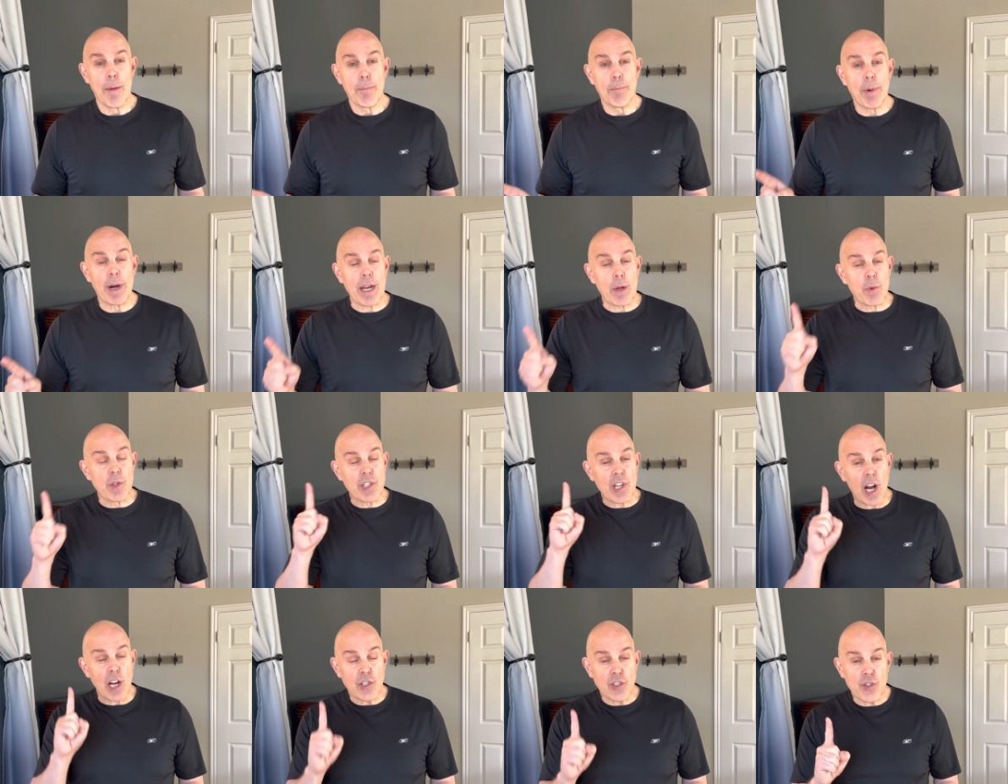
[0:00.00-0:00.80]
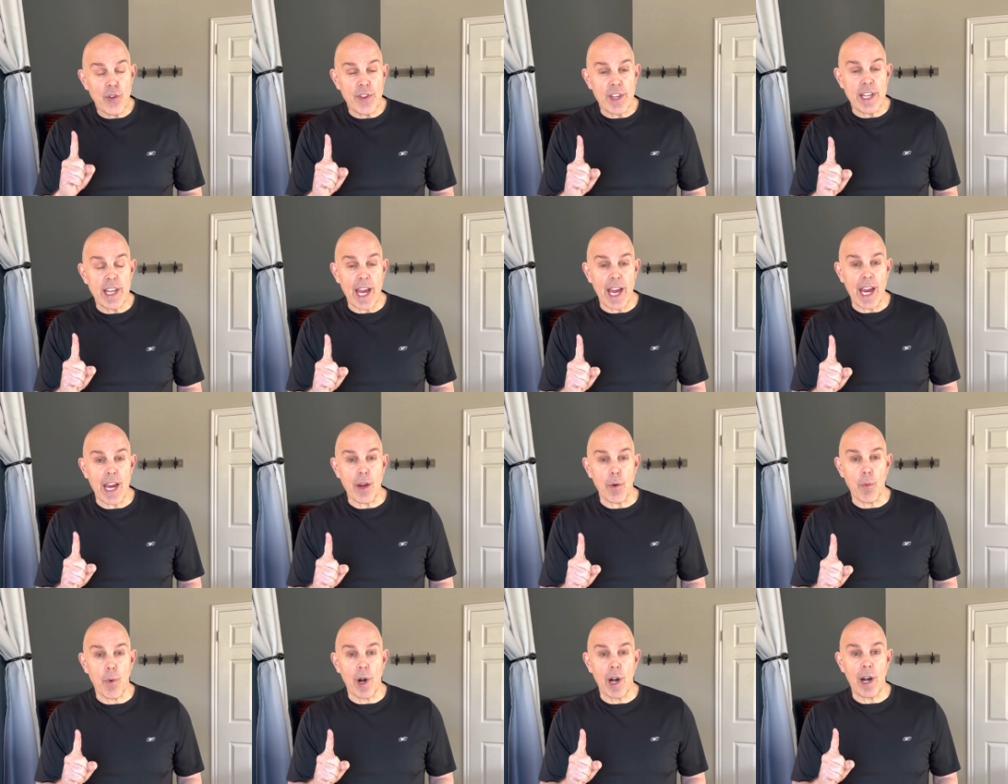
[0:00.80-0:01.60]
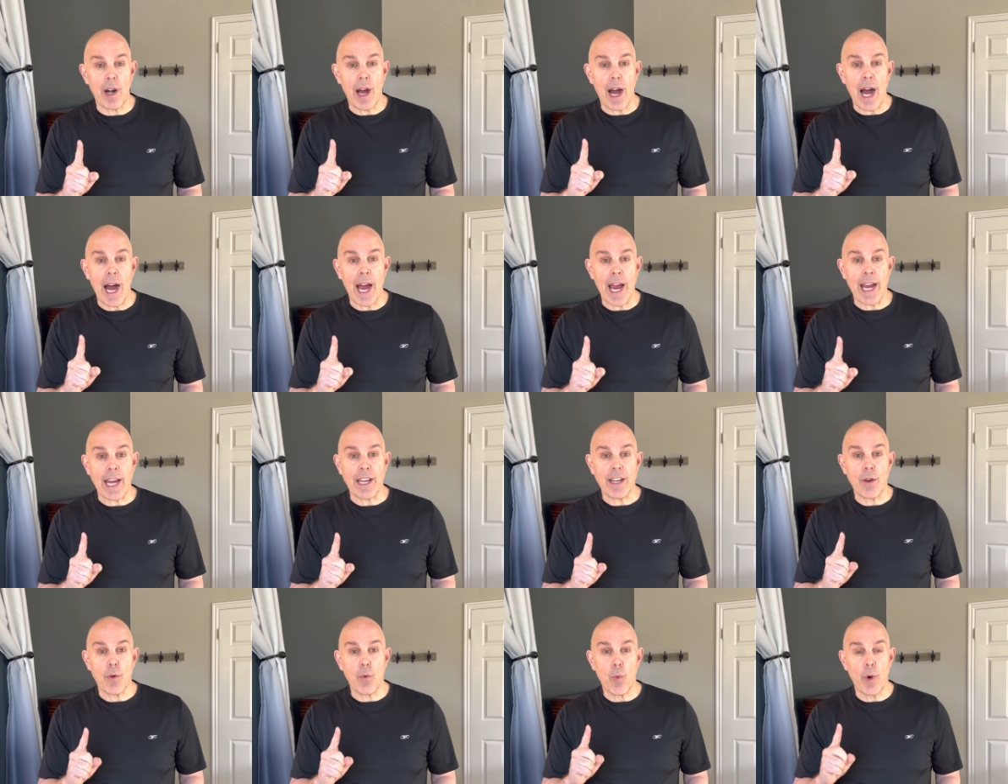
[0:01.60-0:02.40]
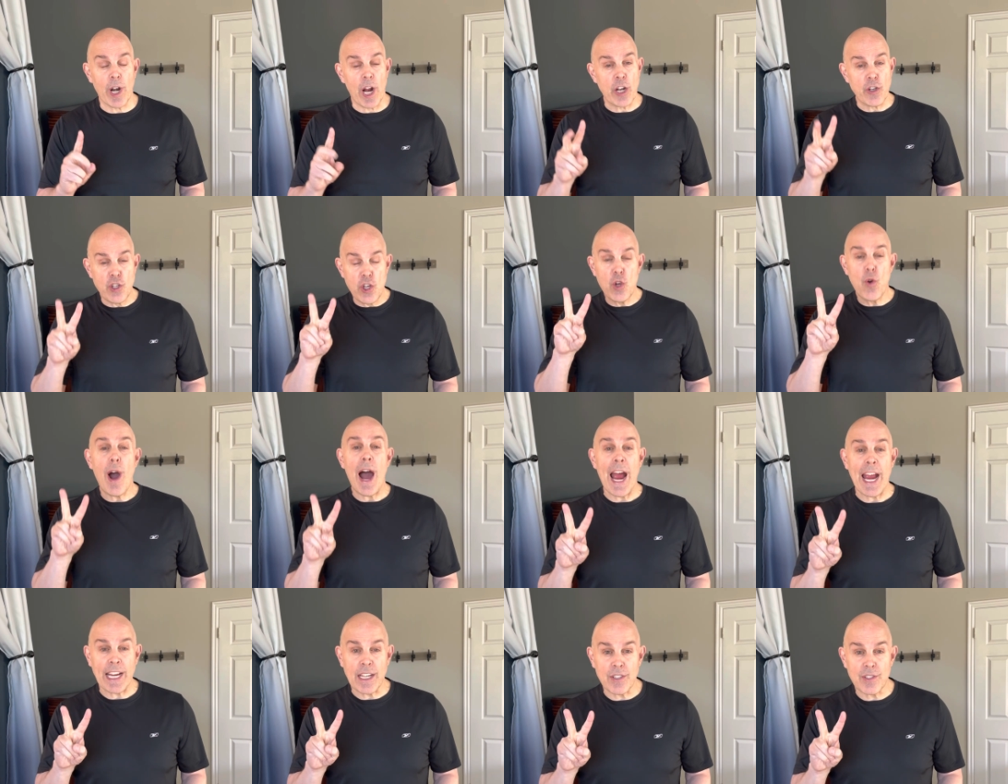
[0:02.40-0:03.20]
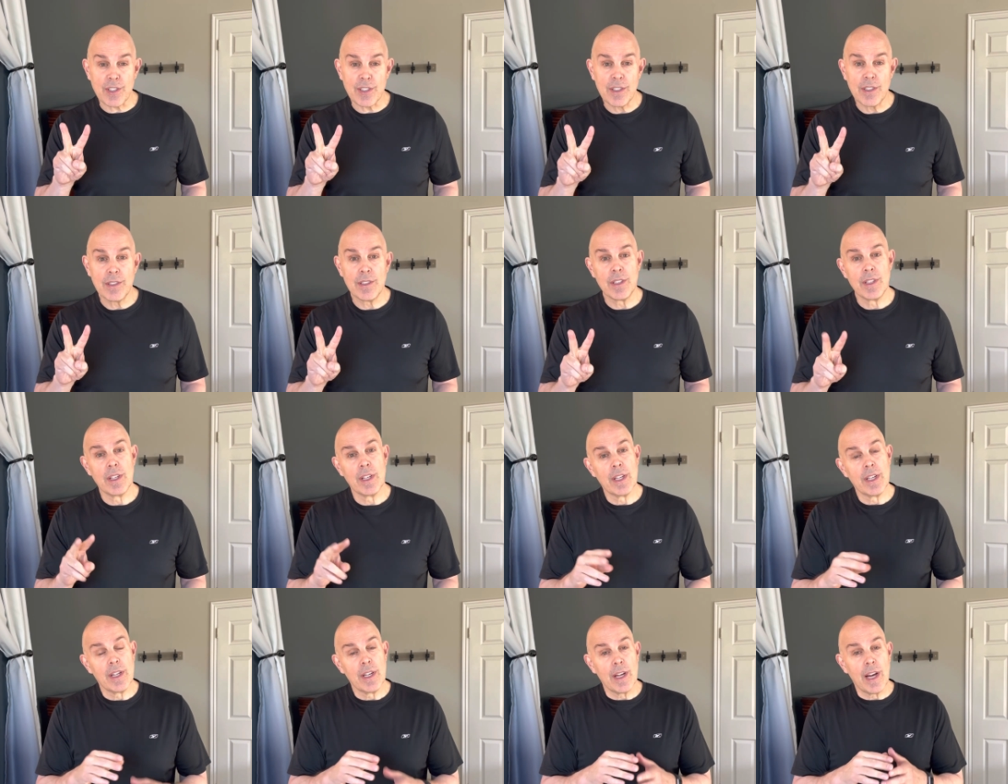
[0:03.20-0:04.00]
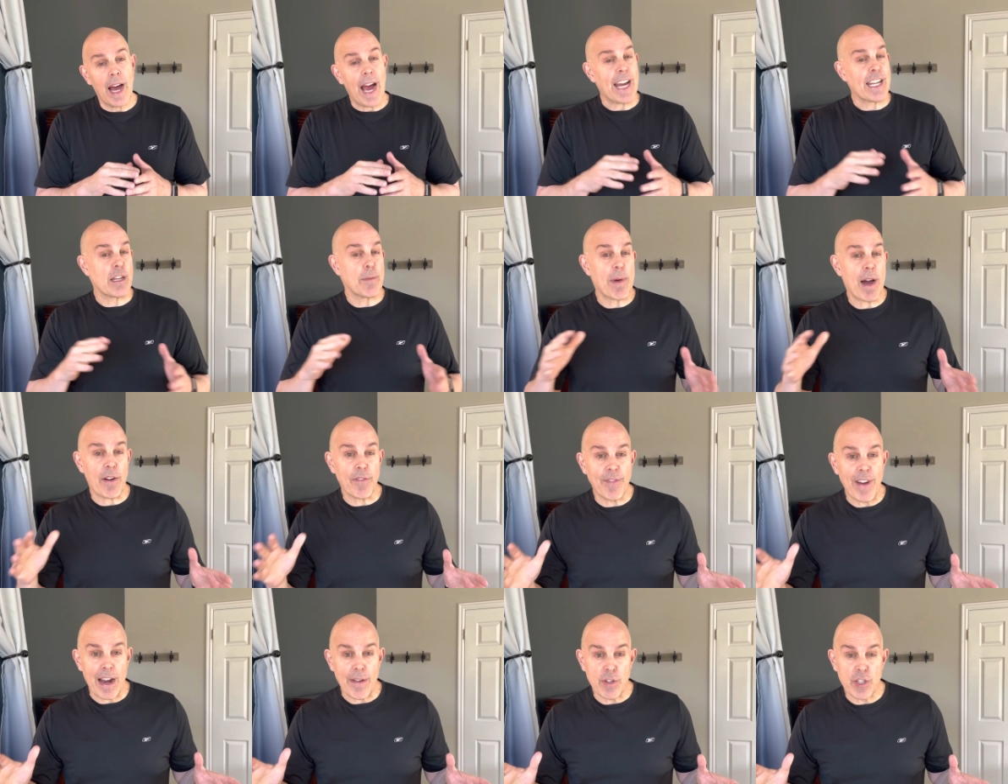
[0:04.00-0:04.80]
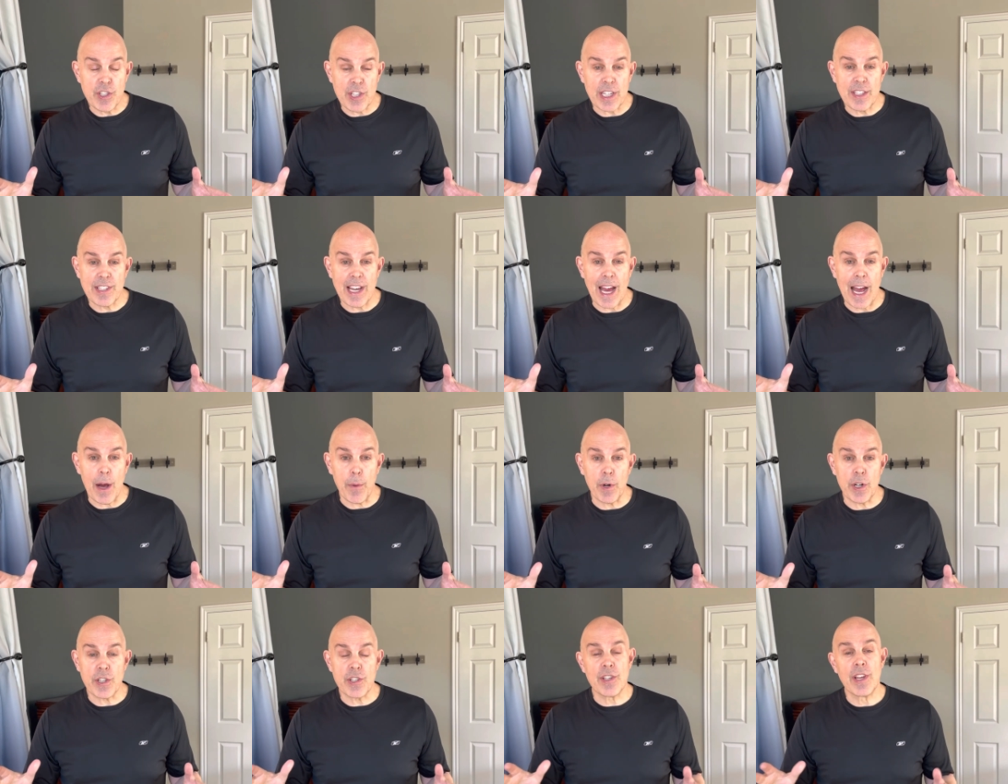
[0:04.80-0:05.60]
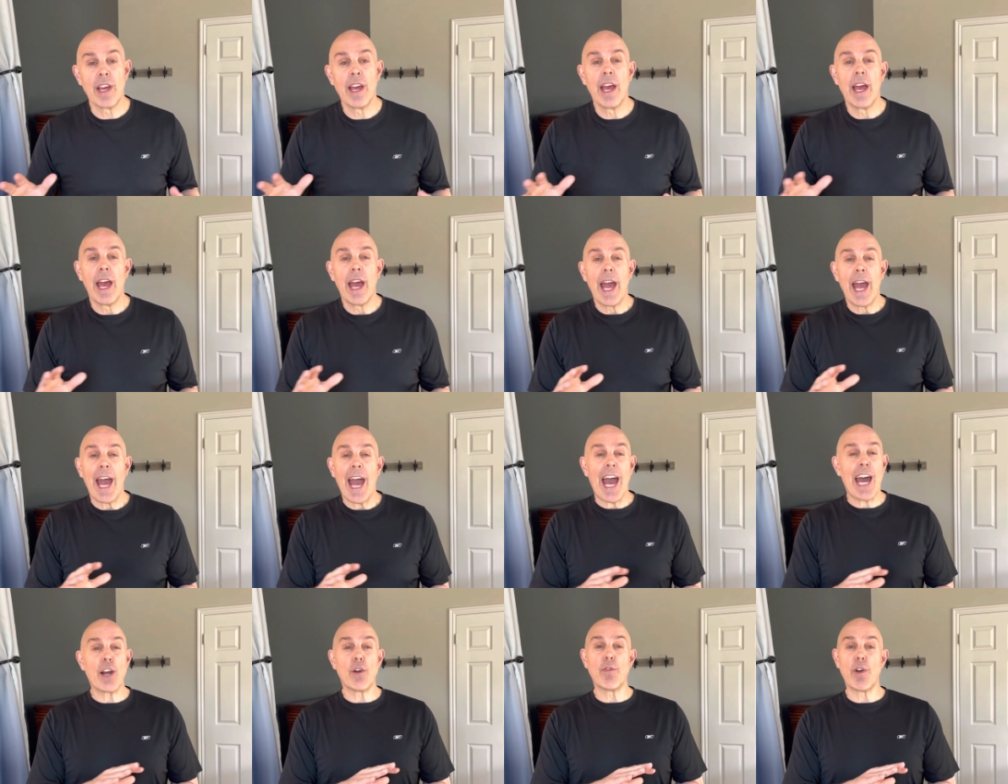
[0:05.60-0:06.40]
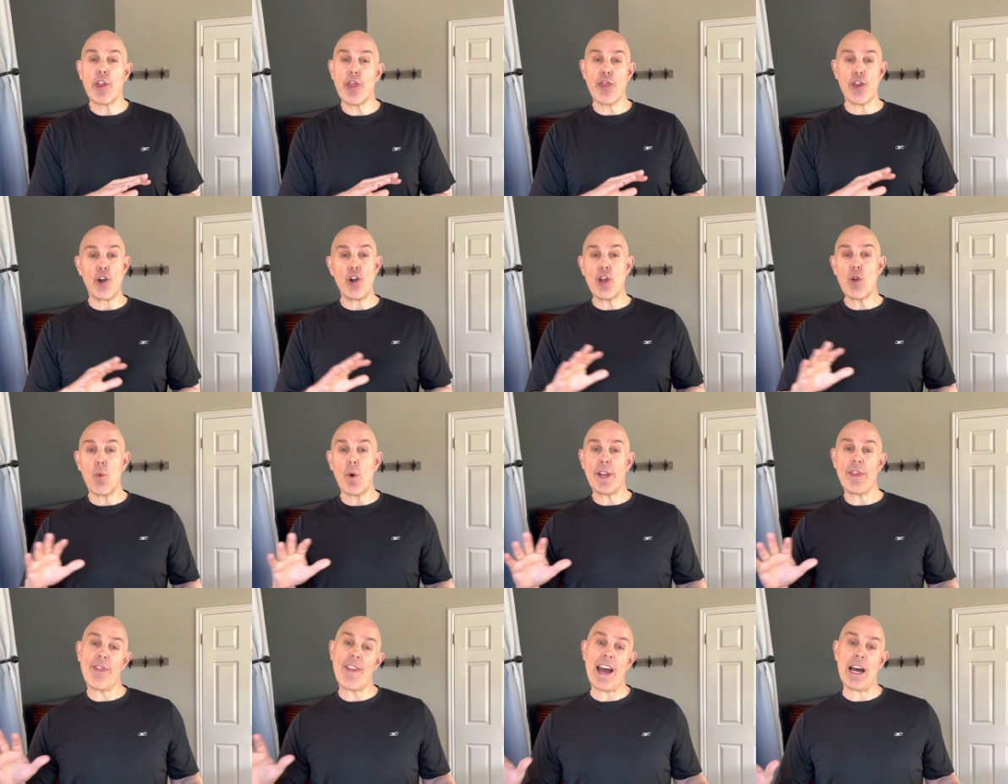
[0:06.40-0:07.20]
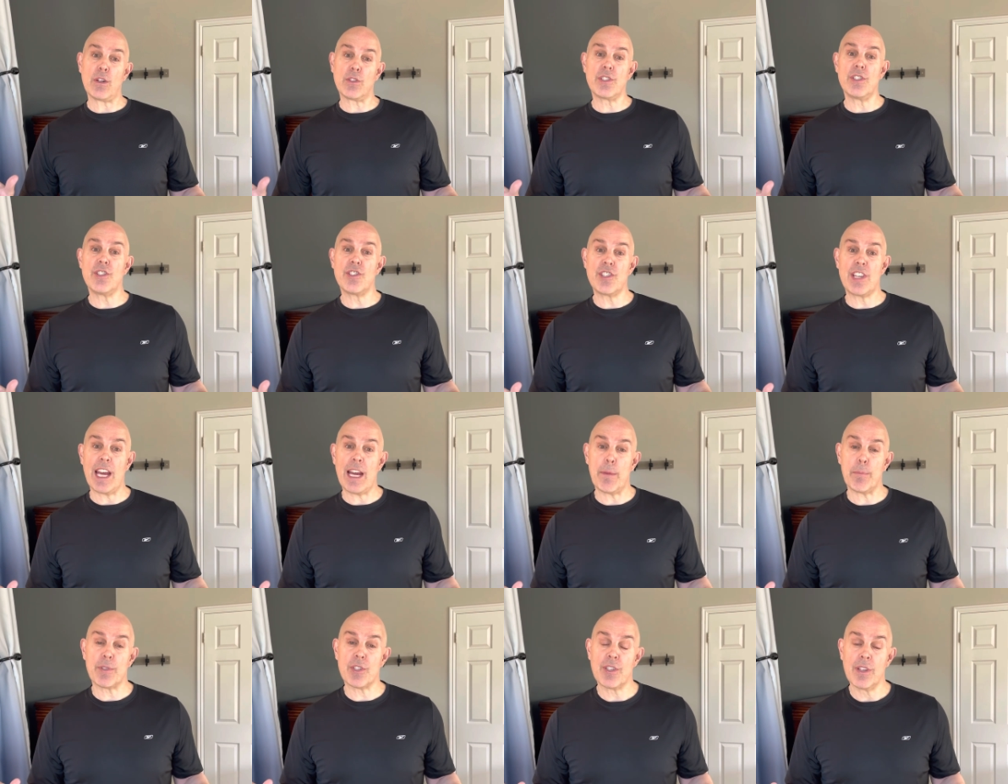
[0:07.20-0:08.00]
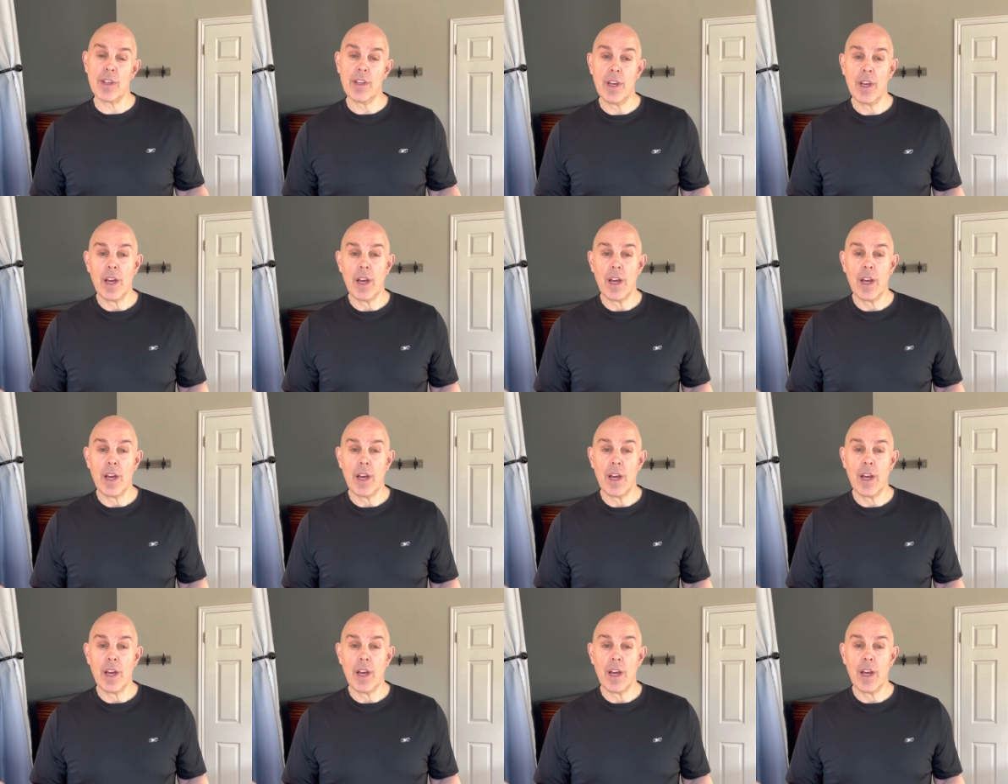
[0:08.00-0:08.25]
But it was also the day where I went on two hikes, hiked about five or six hours, had over 31,000 steps.